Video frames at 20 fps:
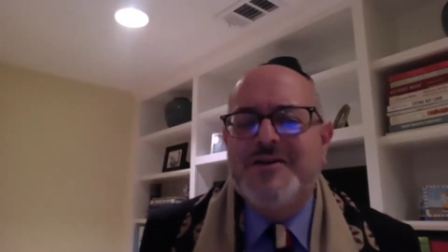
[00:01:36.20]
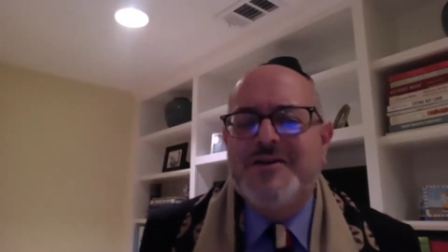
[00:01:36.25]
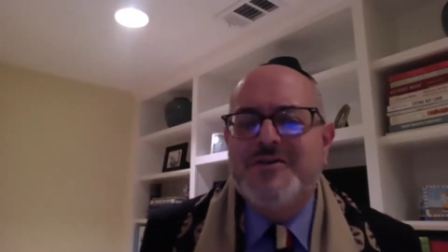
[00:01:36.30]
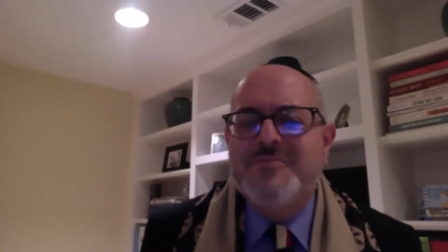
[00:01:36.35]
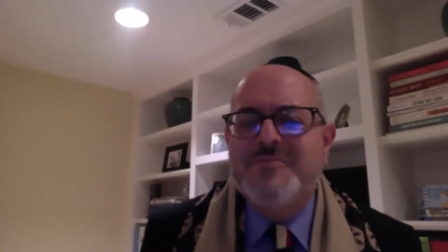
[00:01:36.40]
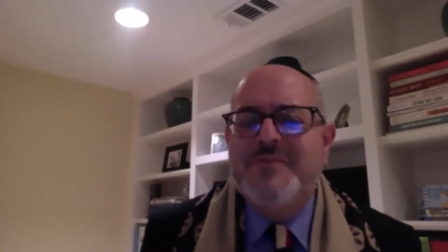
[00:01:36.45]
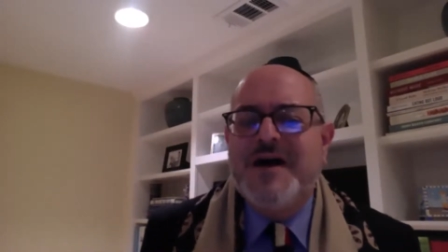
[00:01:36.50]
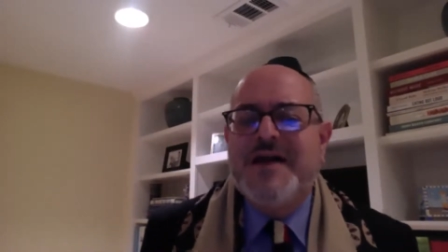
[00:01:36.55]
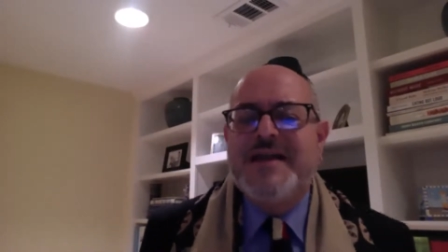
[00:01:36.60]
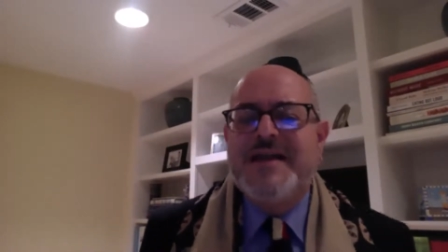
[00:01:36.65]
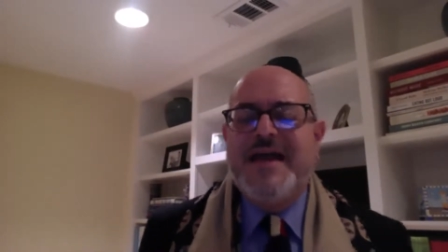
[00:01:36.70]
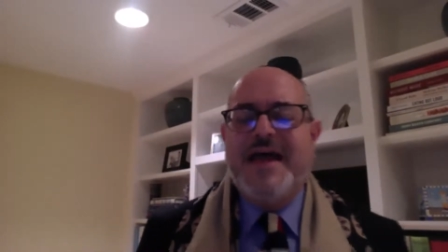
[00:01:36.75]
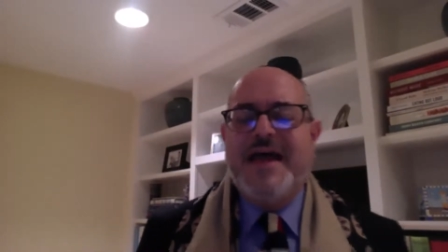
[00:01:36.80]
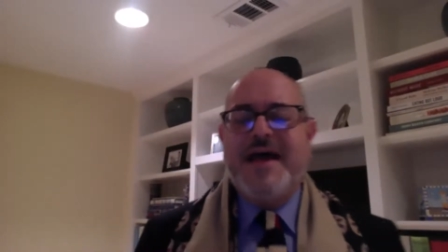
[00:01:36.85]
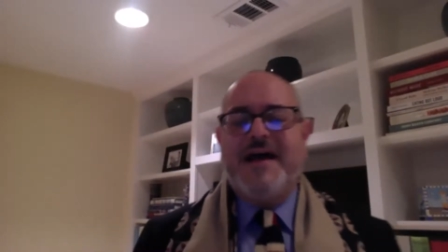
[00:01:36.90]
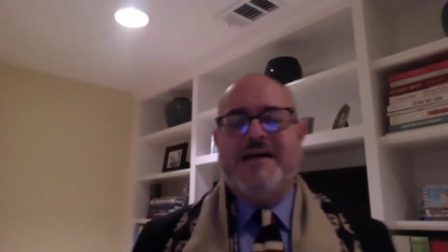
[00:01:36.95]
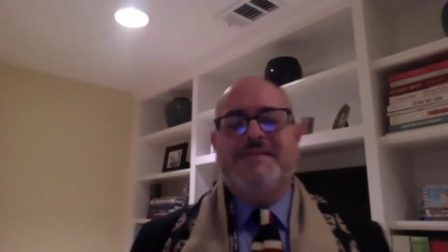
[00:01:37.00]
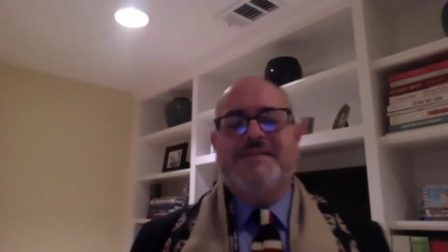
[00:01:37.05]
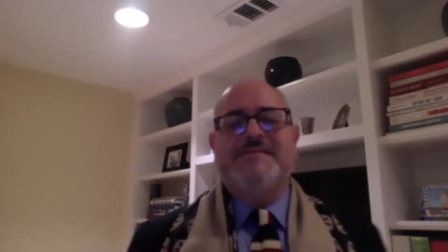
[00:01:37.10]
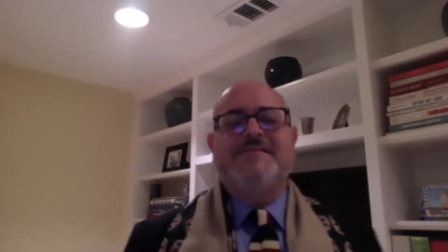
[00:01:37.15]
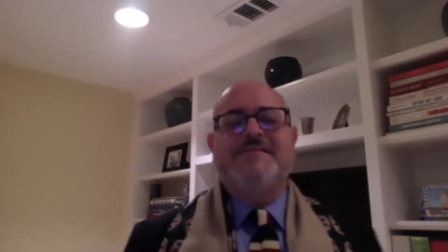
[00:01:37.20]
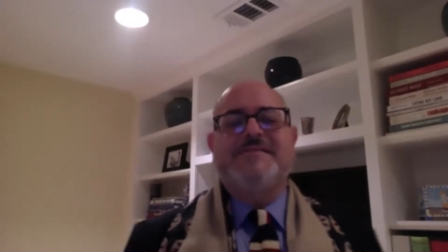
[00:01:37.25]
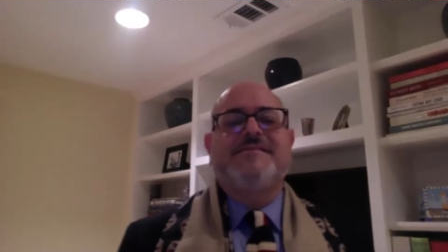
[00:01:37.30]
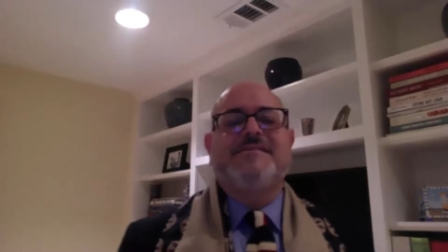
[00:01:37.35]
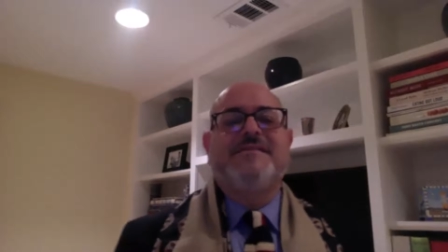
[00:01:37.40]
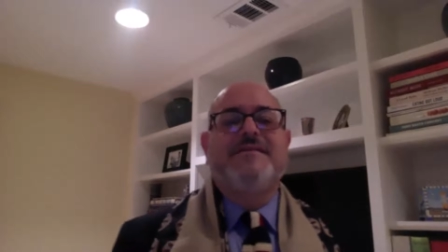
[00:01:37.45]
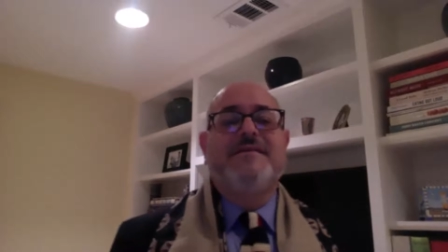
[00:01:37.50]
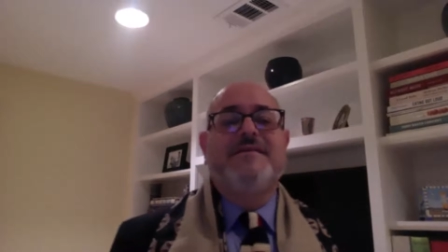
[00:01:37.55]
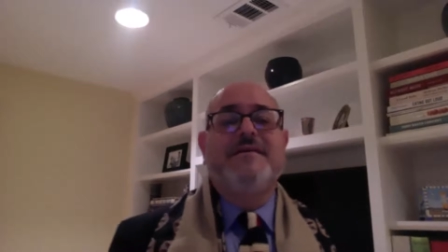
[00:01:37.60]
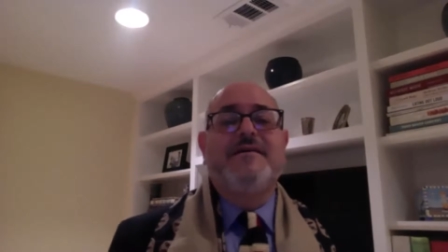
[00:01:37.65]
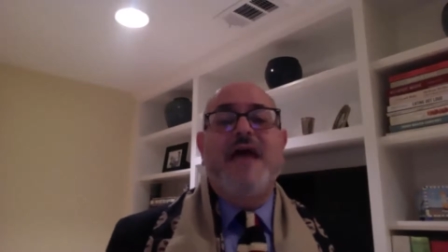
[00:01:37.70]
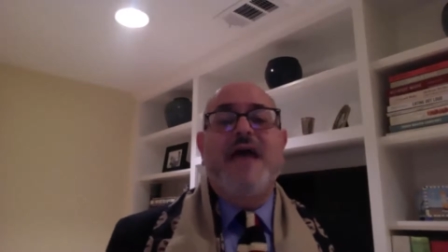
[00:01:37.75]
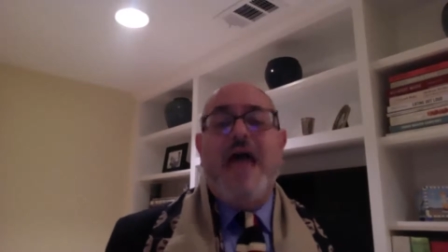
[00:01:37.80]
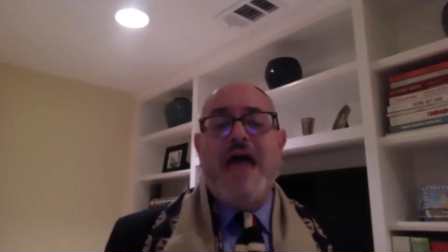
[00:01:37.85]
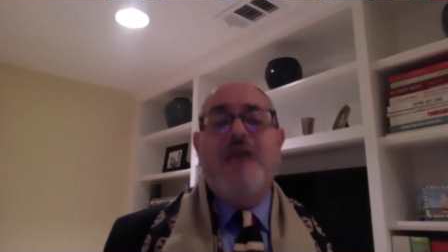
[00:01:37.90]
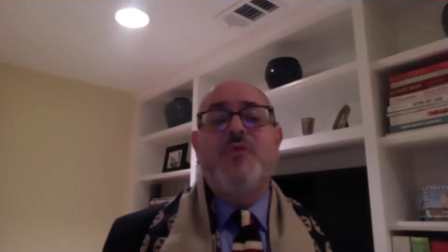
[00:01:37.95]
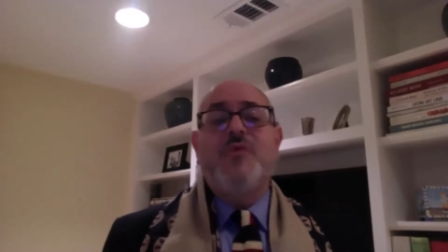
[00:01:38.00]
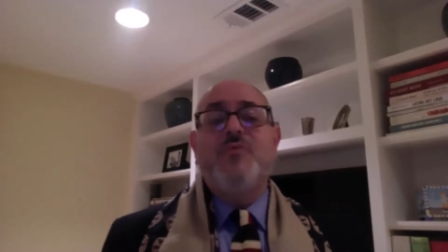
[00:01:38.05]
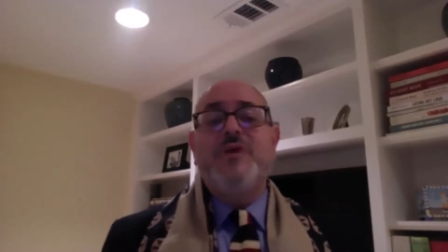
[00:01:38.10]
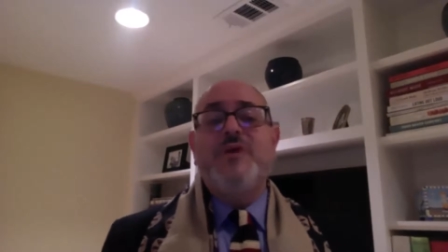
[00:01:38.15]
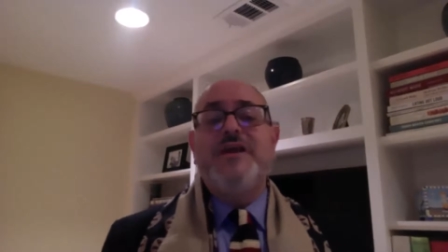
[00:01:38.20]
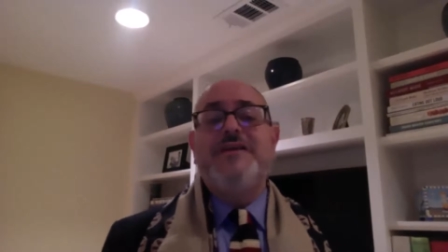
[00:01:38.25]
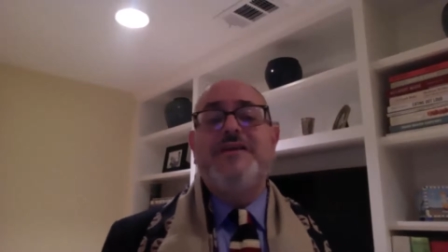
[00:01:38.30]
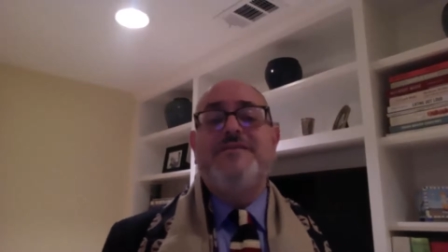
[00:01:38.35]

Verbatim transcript: you might ask. And we